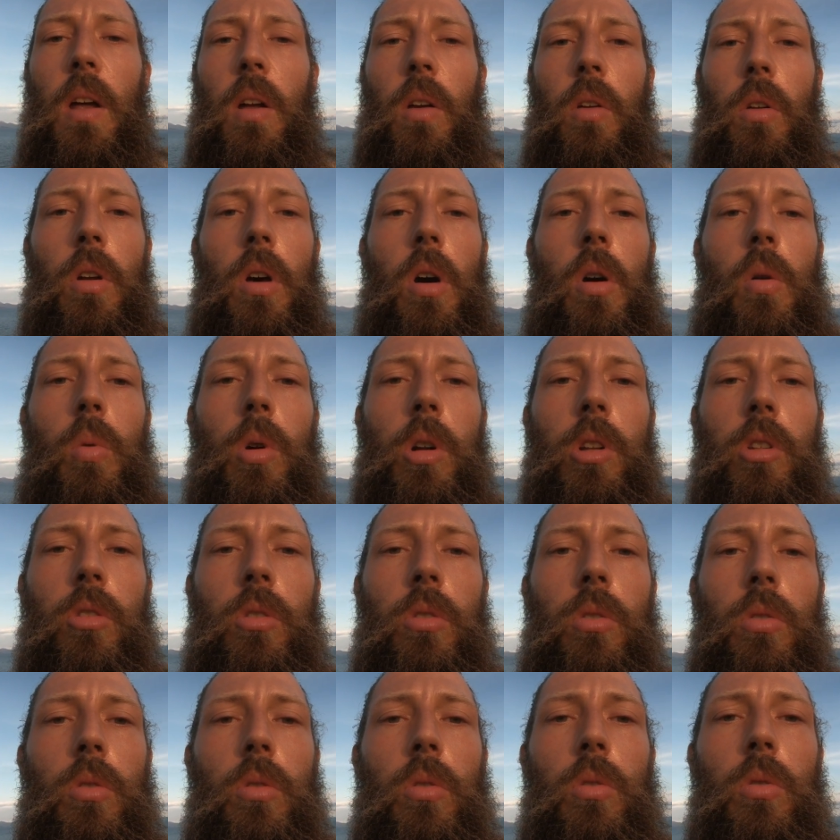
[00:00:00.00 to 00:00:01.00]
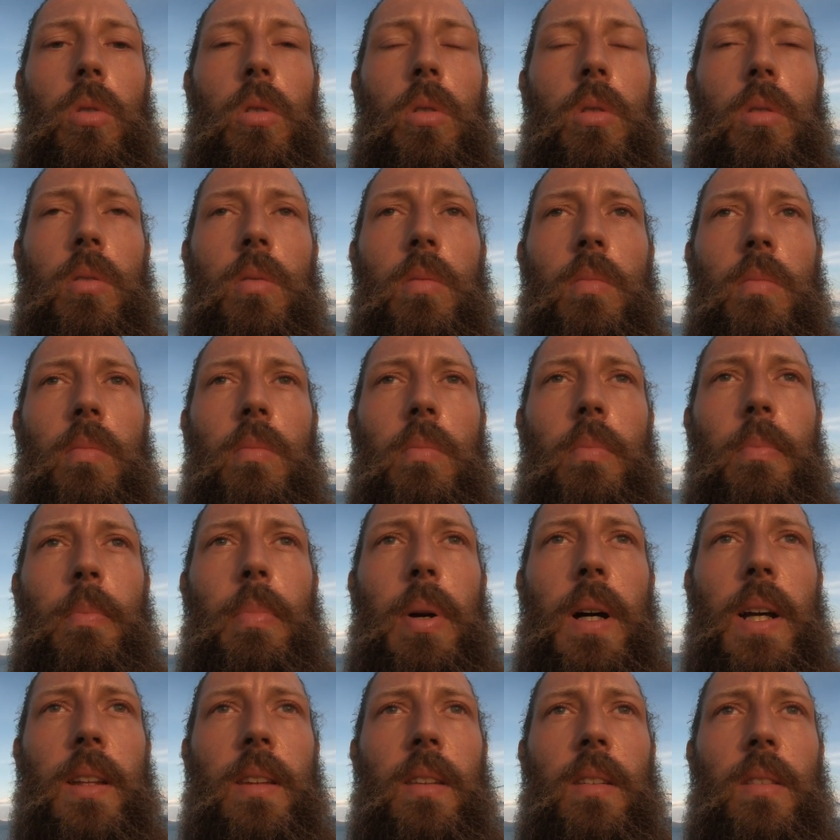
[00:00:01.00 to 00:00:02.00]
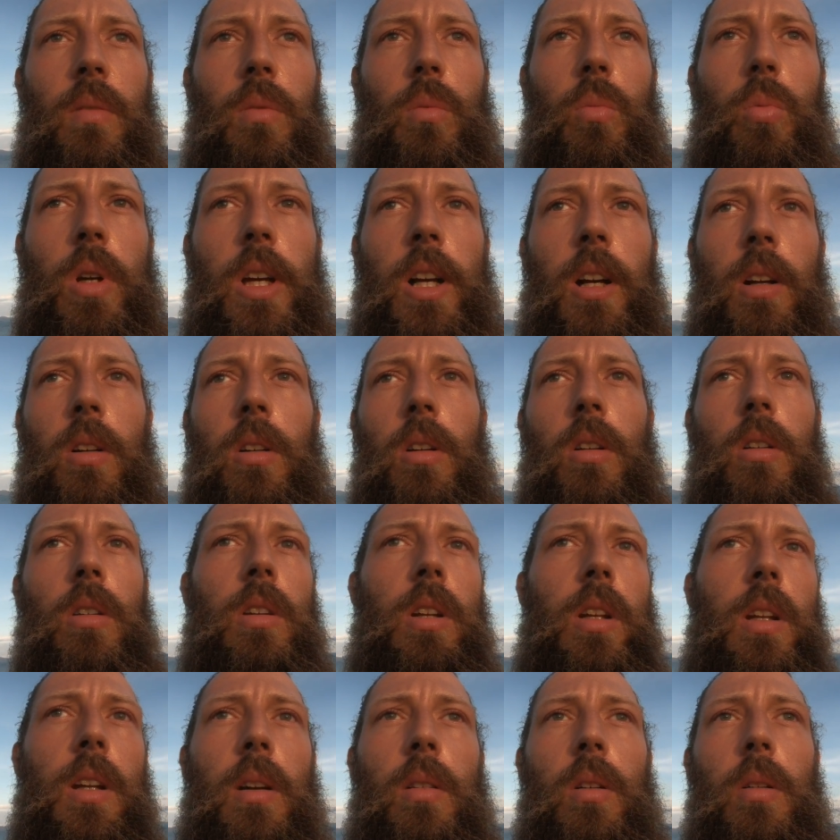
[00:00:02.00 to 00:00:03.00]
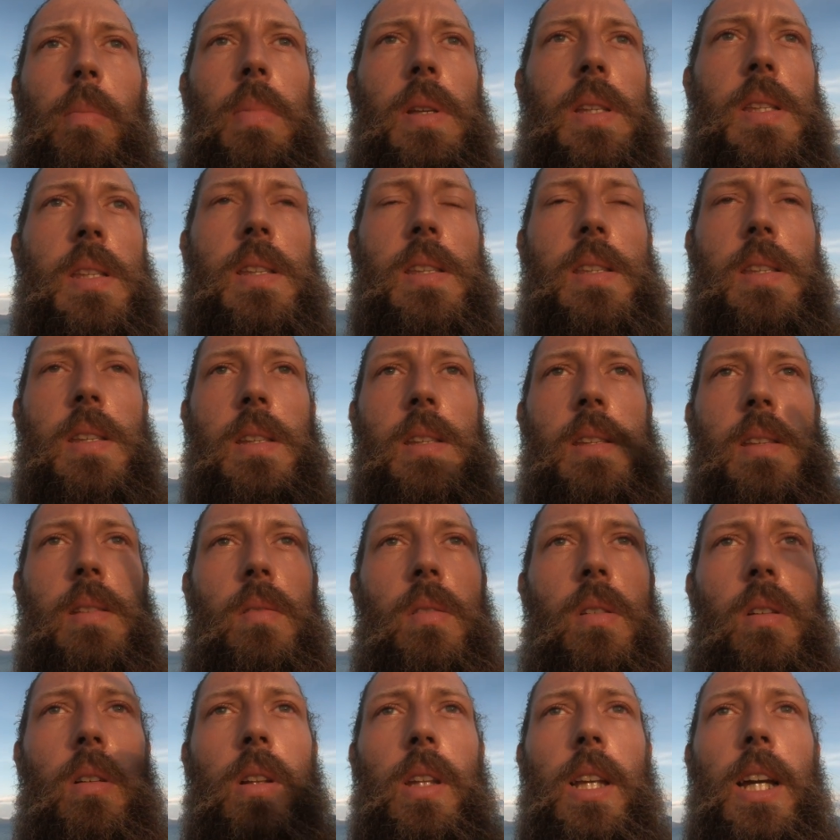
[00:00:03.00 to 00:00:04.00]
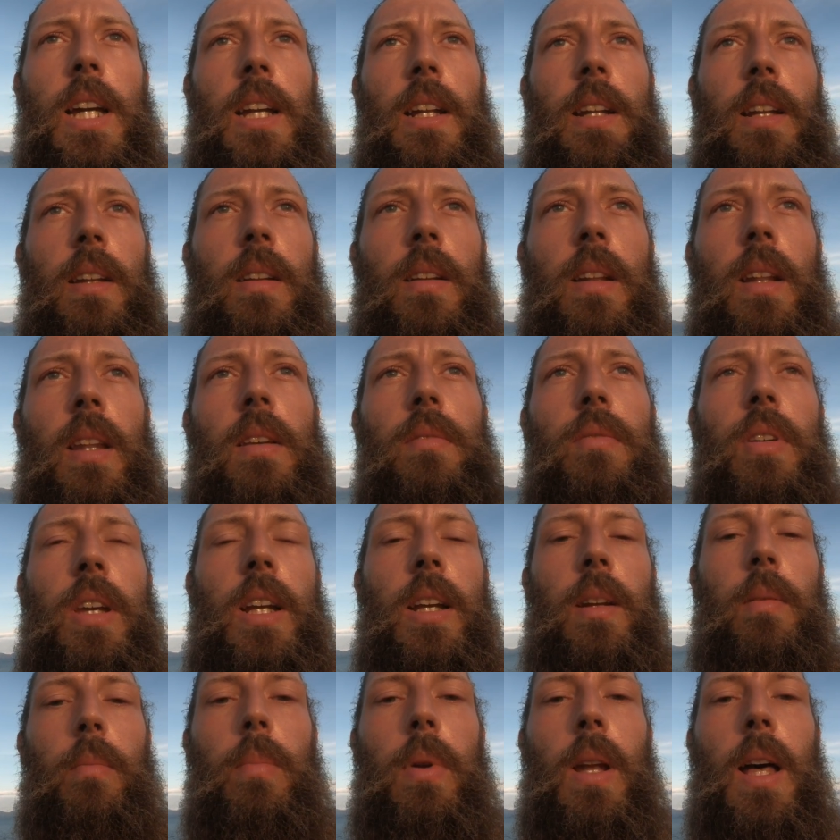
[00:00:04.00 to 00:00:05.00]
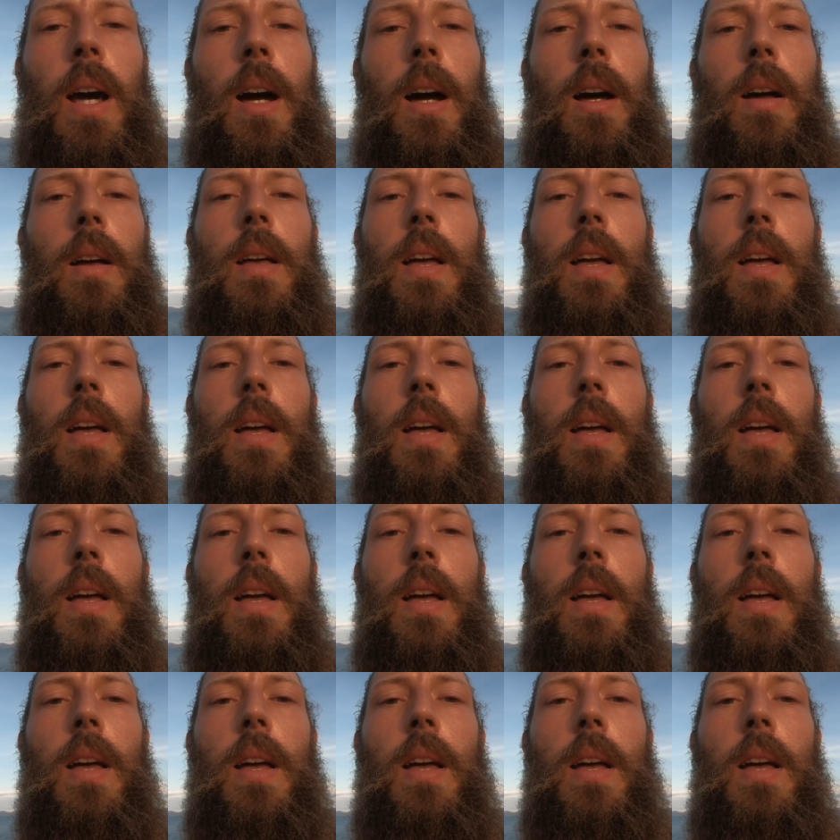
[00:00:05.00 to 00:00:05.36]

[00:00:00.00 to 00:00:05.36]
know what to do but we are caught in our businesses and all that and living and blah.